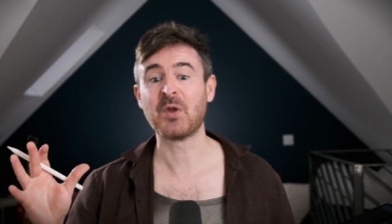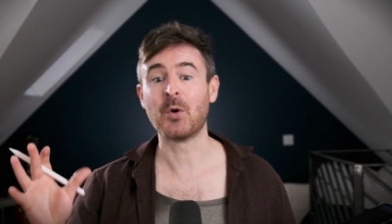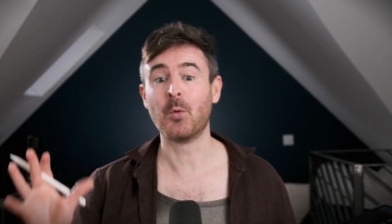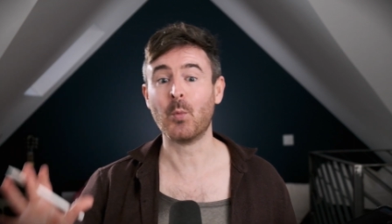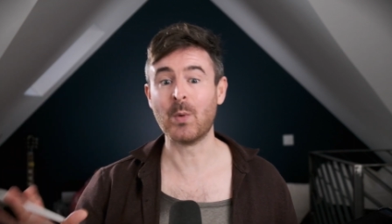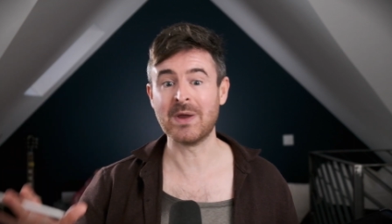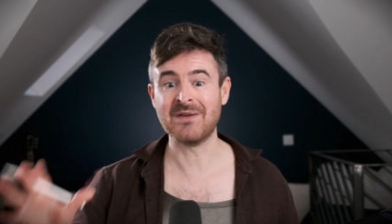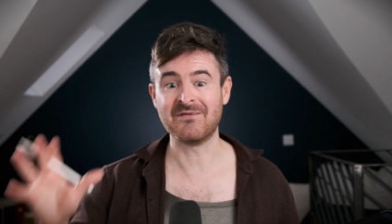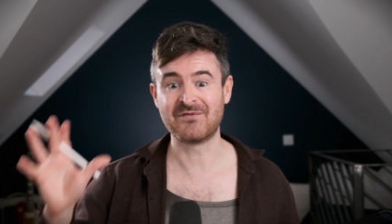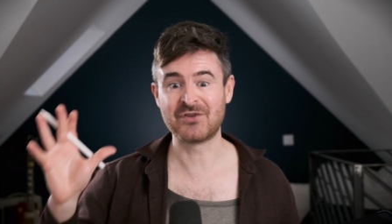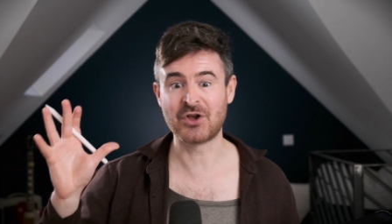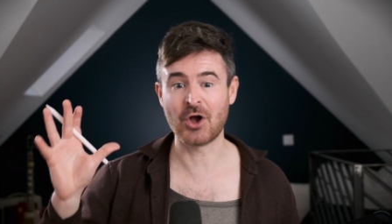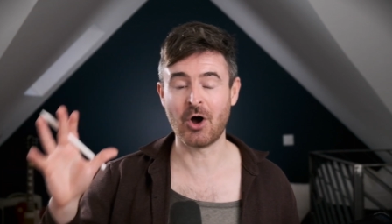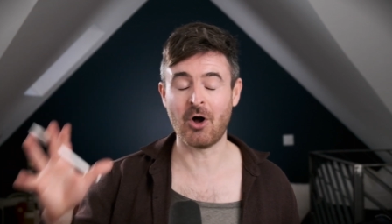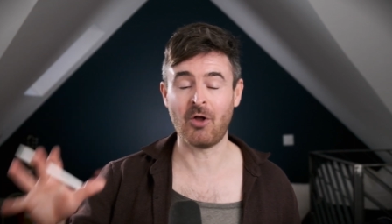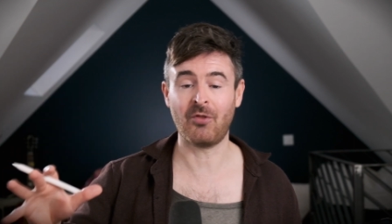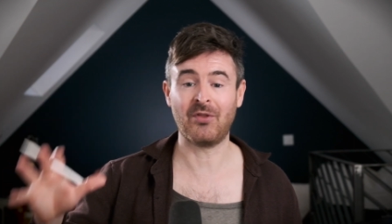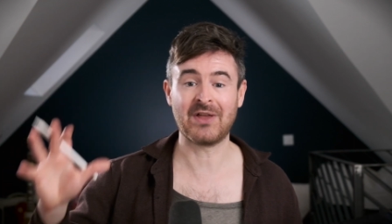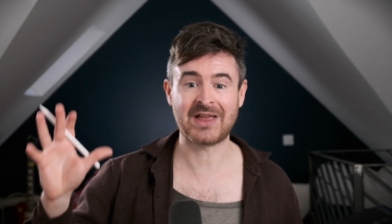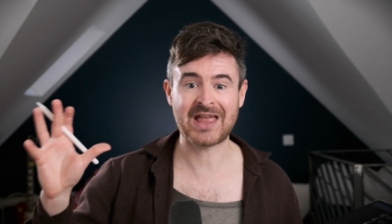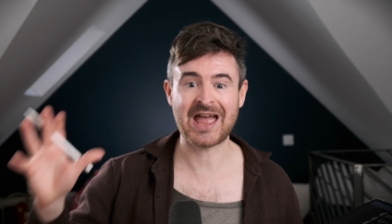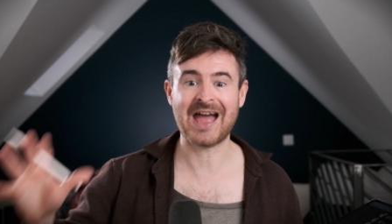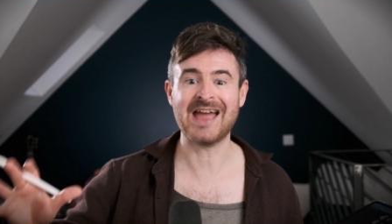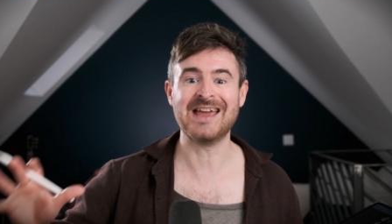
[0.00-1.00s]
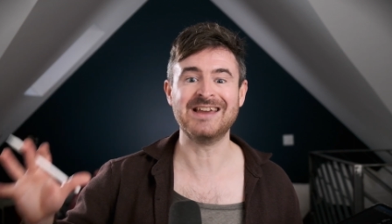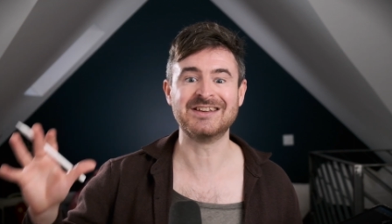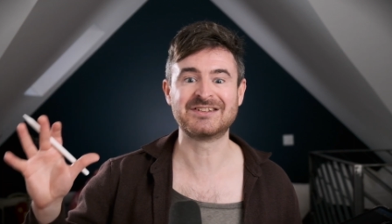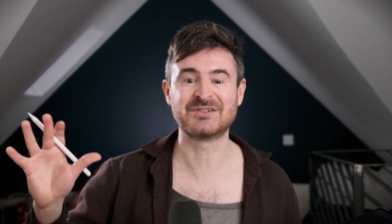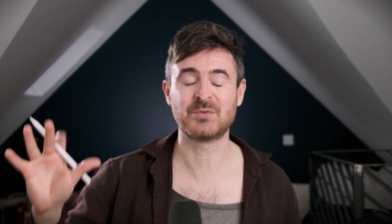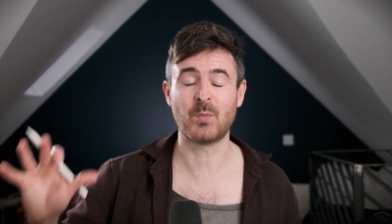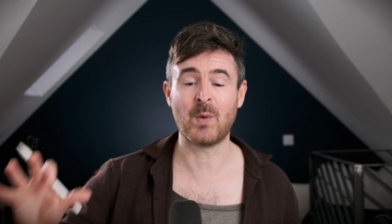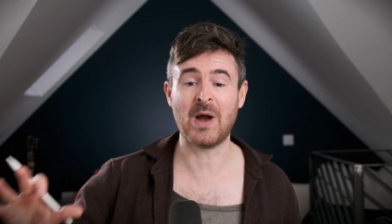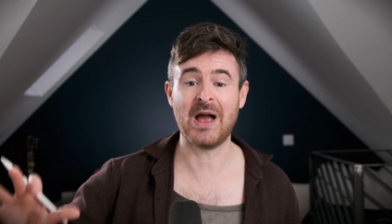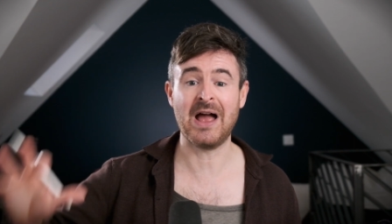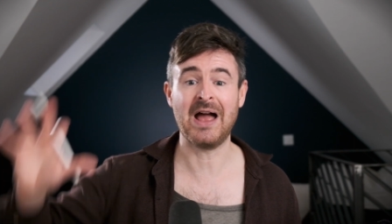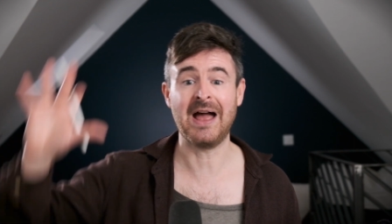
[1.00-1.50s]
we've got the
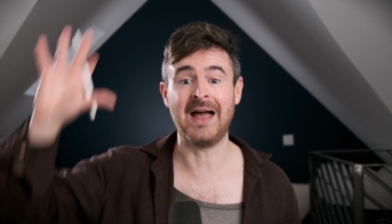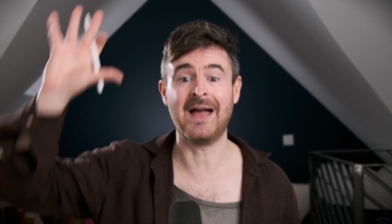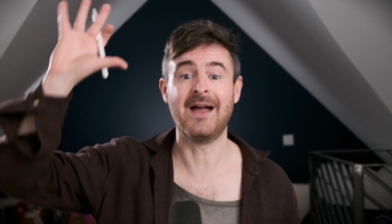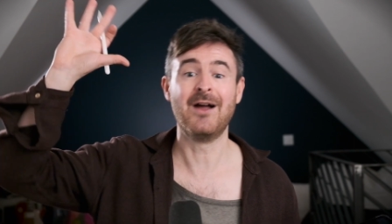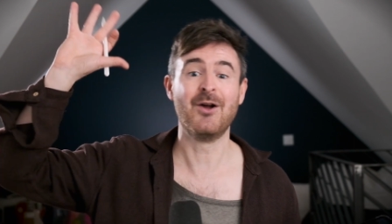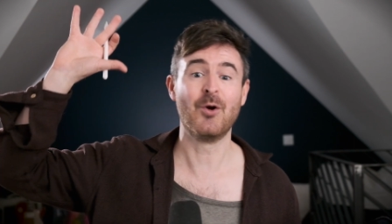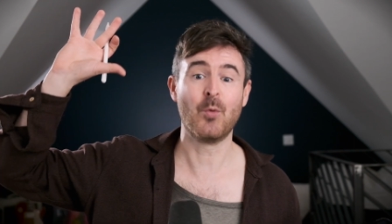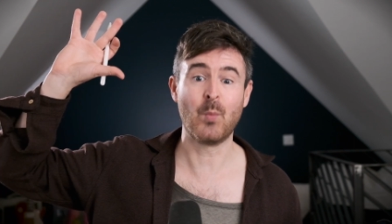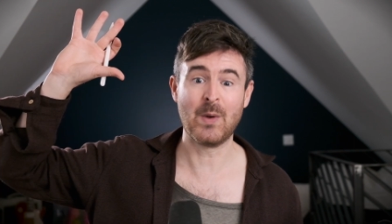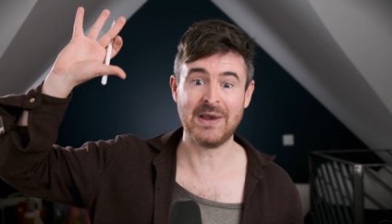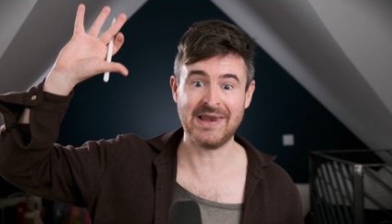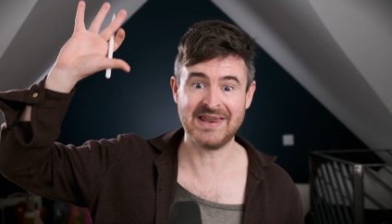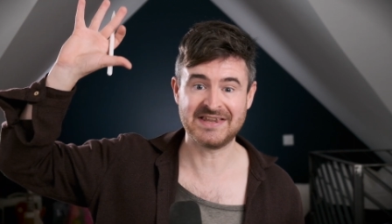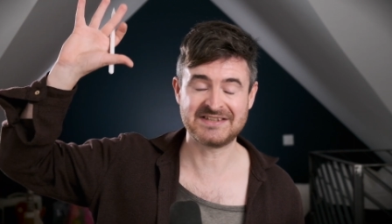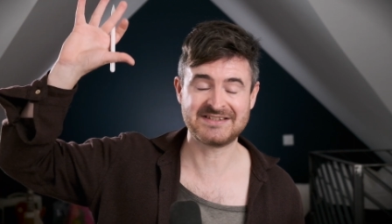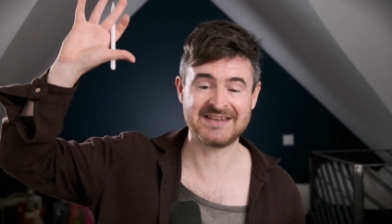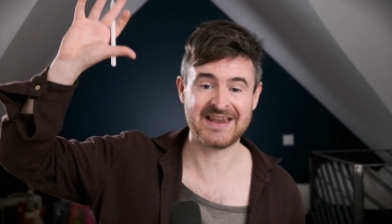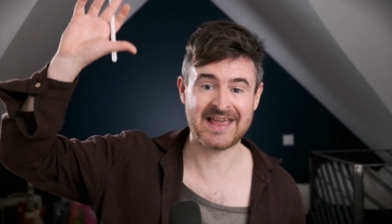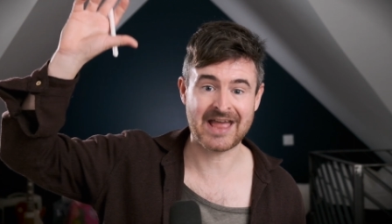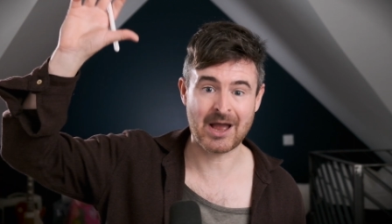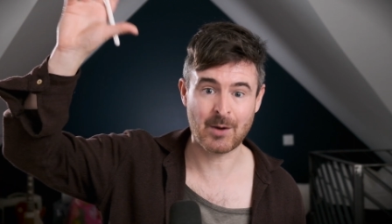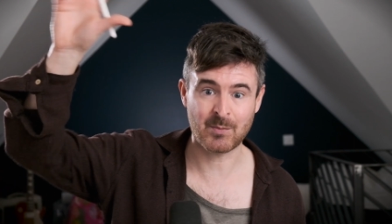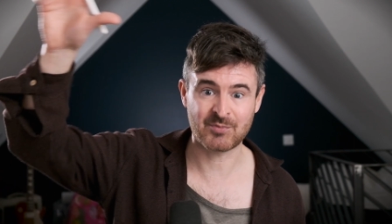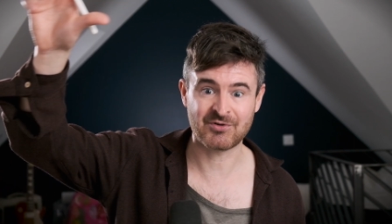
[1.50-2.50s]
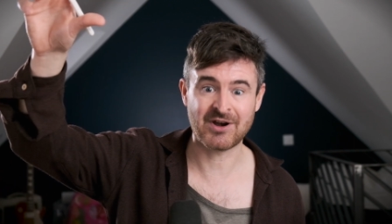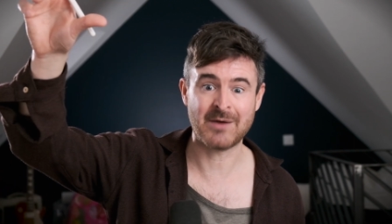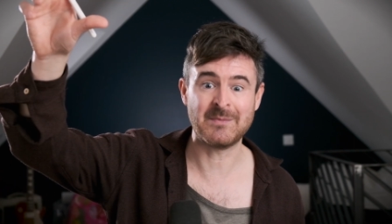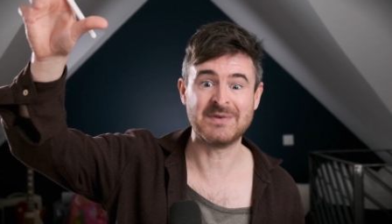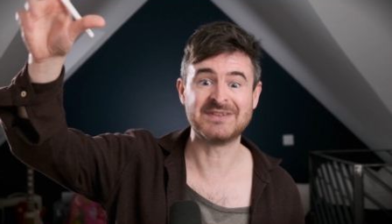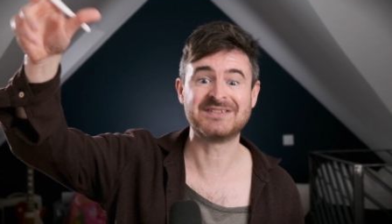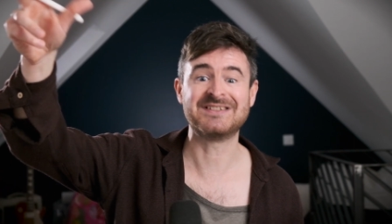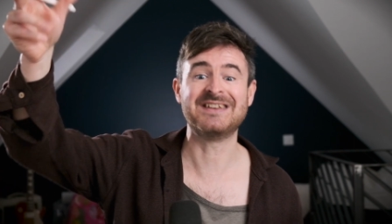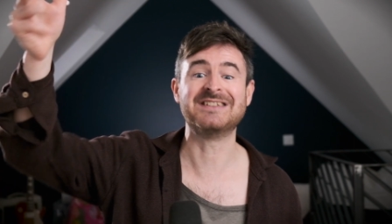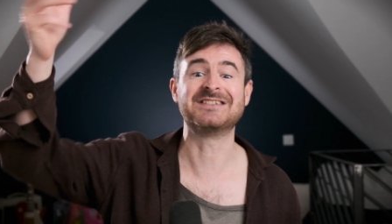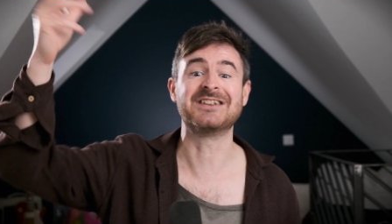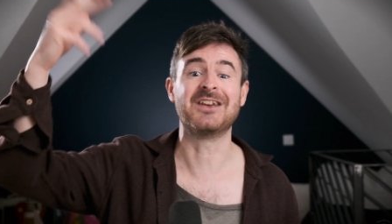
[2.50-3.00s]
case where we're listing out
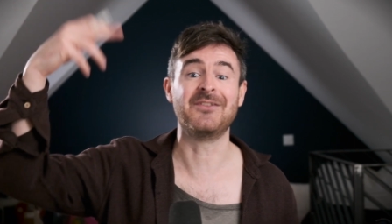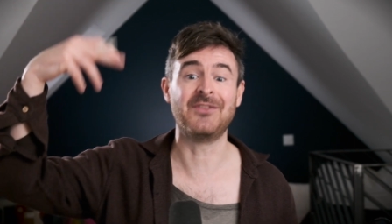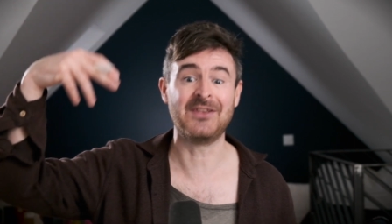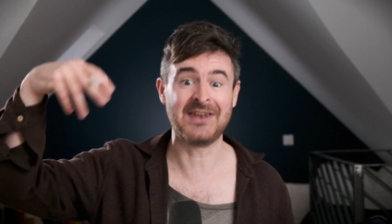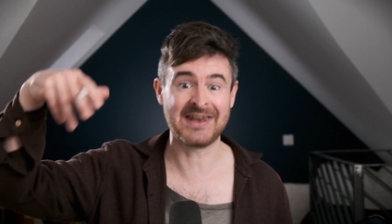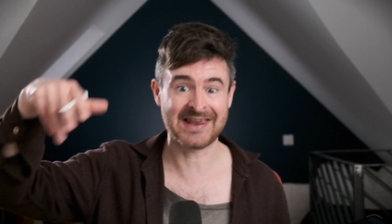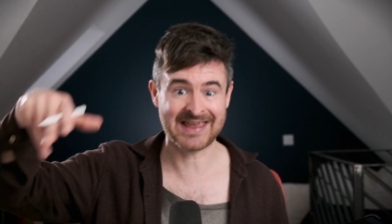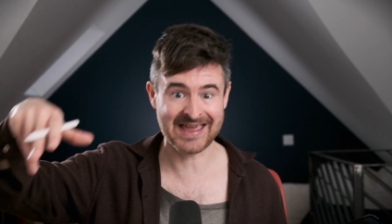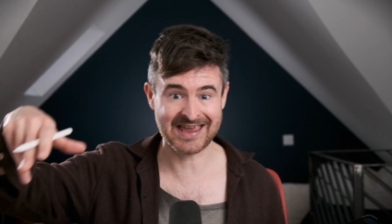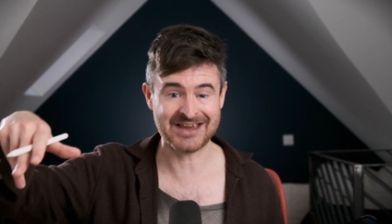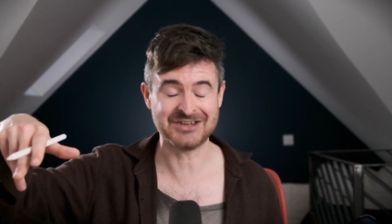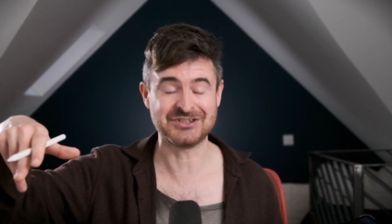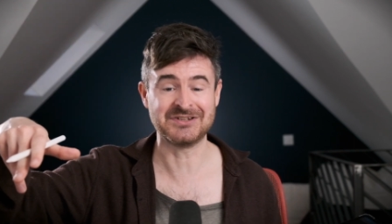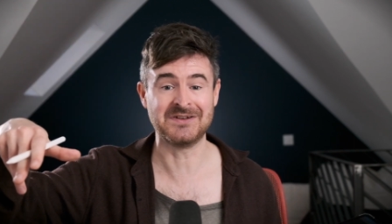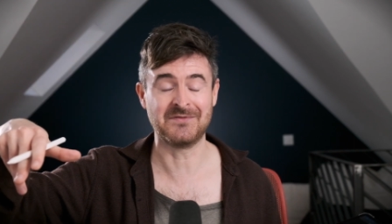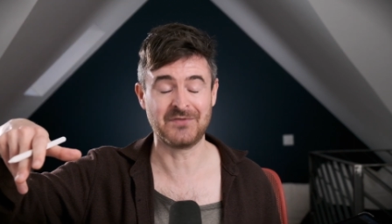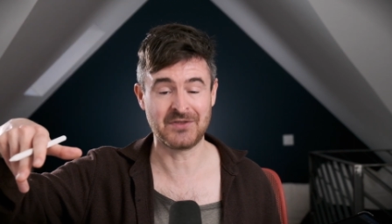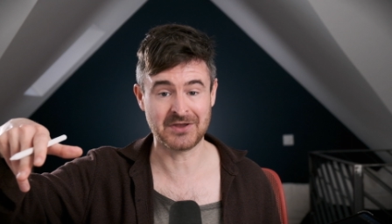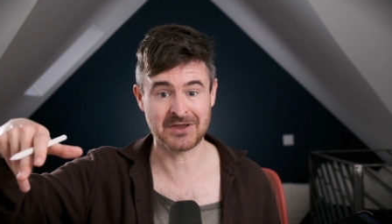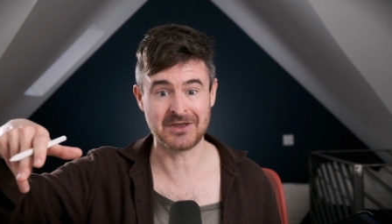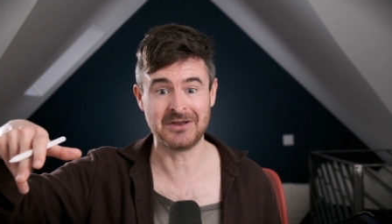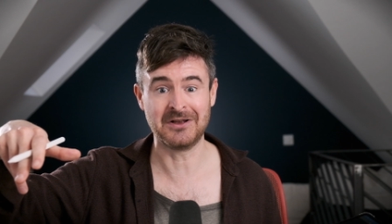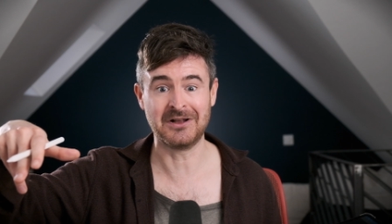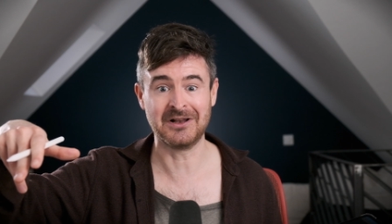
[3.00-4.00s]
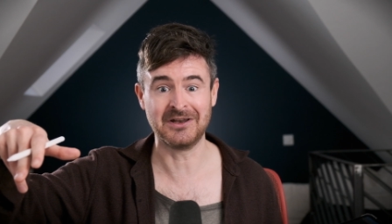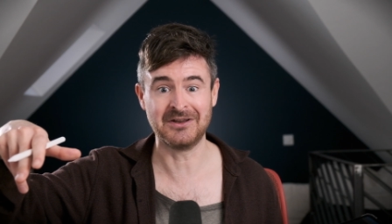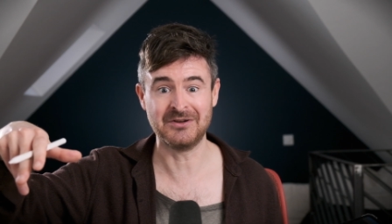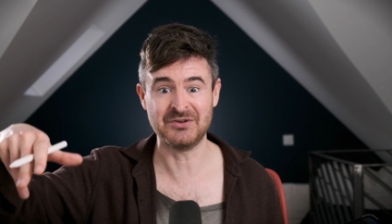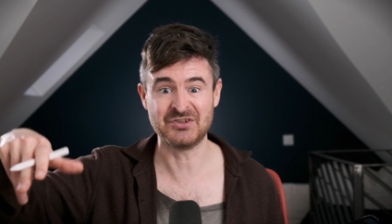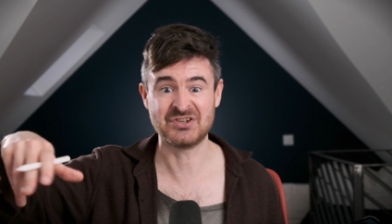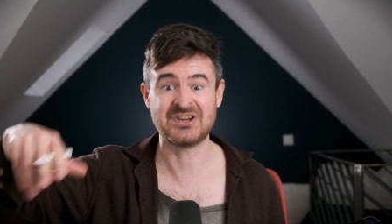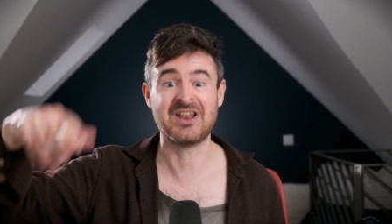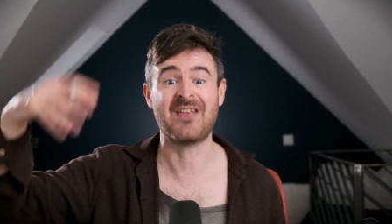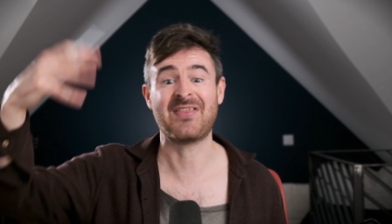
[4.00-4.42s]
premises and the negation of the conclusion,